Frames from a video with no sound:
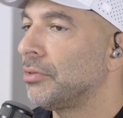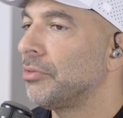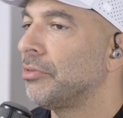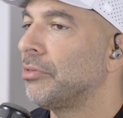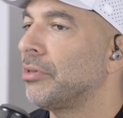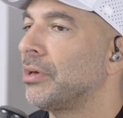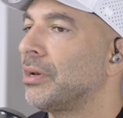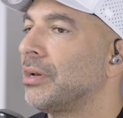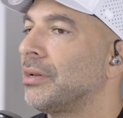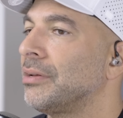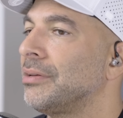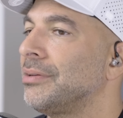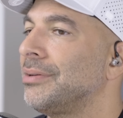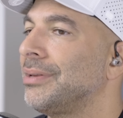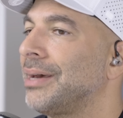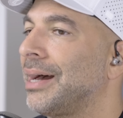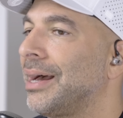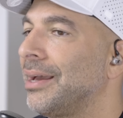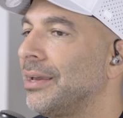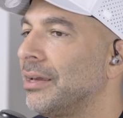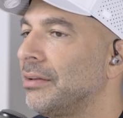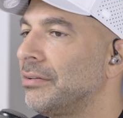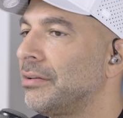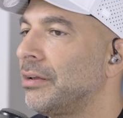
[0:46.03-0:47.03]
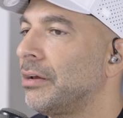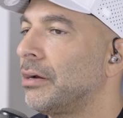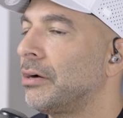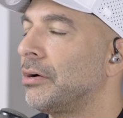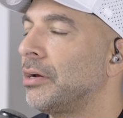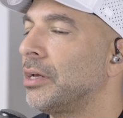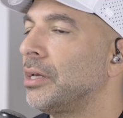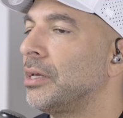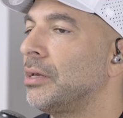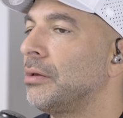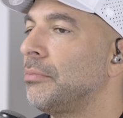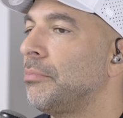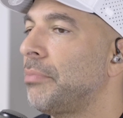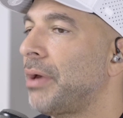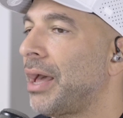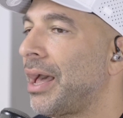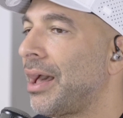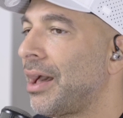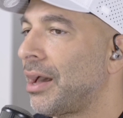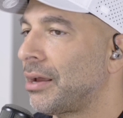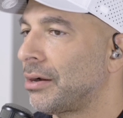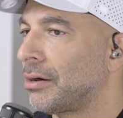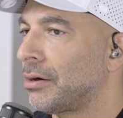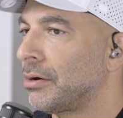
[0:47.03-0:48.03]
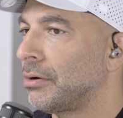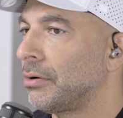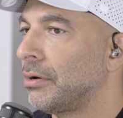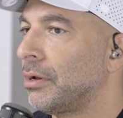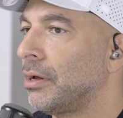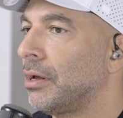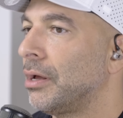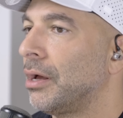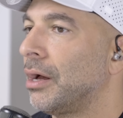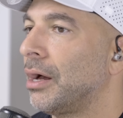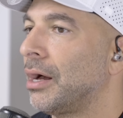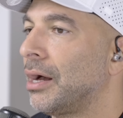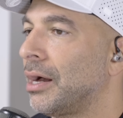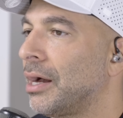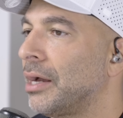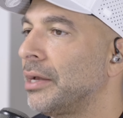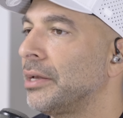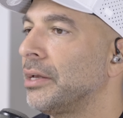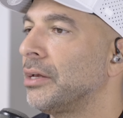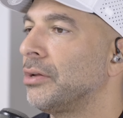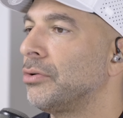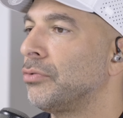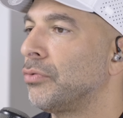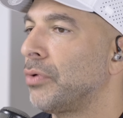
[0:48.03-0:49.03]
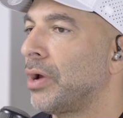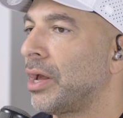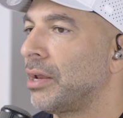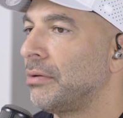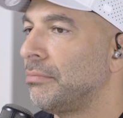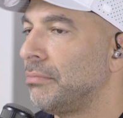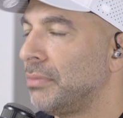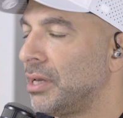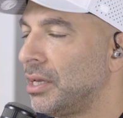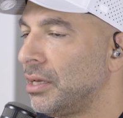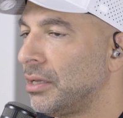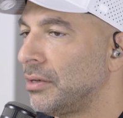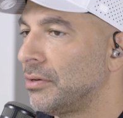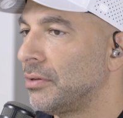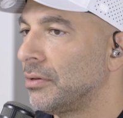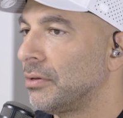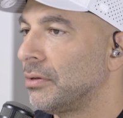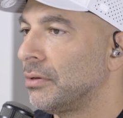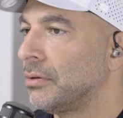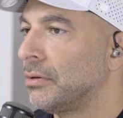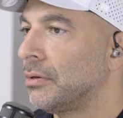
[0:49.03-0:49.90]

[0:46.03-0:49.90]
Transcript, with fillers: that a dietary pattern high in red meat